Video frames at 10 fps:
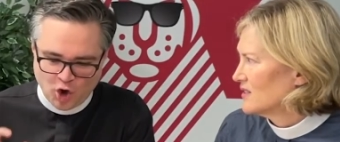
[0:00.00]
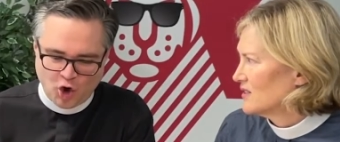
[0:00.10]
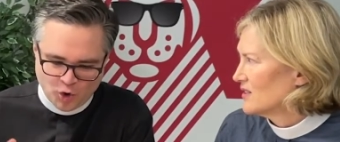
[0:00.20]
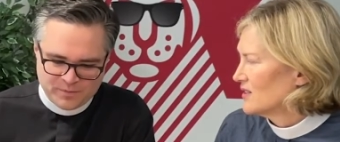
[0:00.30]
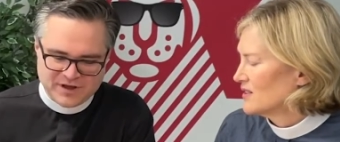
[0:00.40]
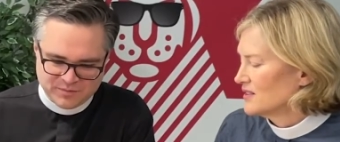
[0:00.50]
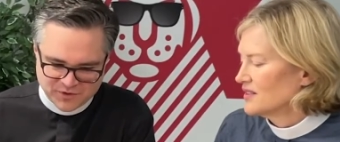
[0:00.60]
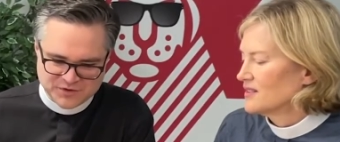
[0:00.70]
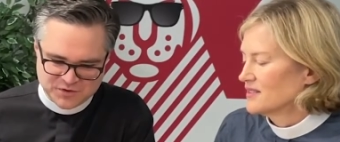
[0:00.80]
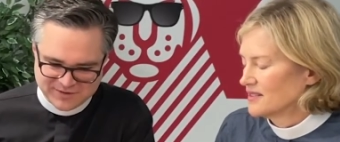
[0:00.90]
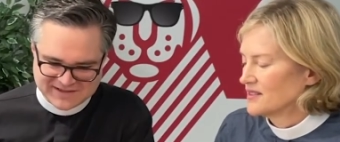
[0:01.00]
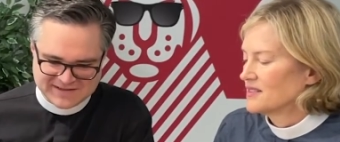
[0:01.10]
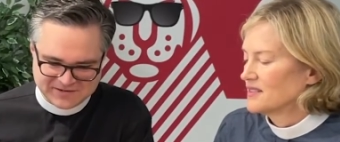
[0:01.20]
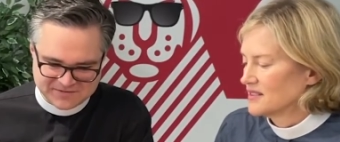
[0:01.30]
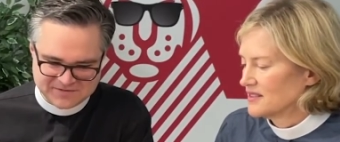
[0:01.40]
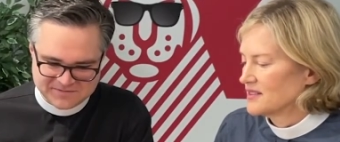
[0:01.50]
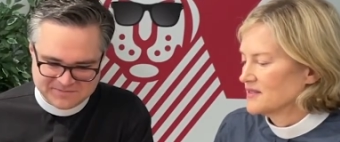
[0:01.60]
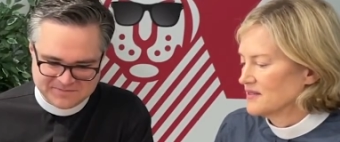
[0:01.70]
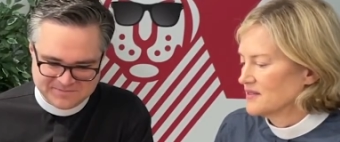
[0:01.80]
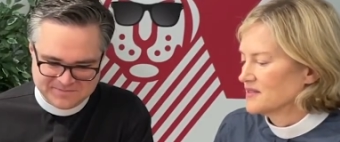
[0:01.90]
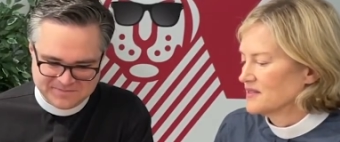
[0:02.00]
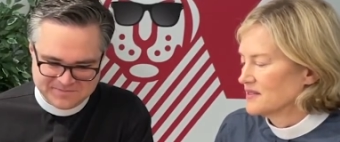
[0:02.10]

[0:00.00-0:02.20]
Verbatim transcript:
Speaker 1: all people to myself mm-hmm